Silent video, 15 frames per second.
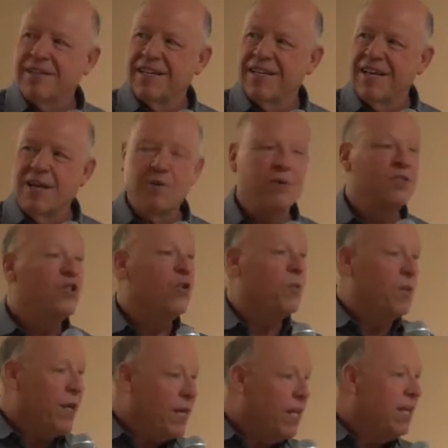It was
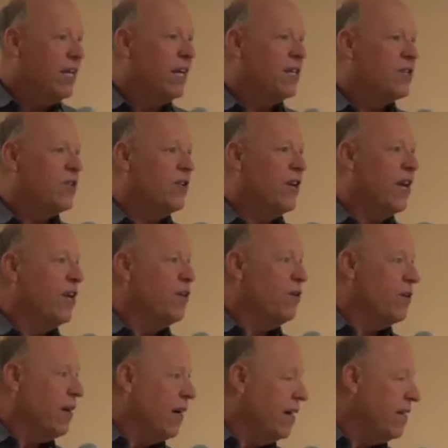Eureka yesterday,
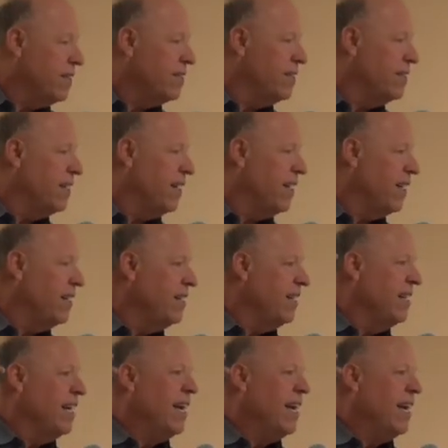Ukiah today,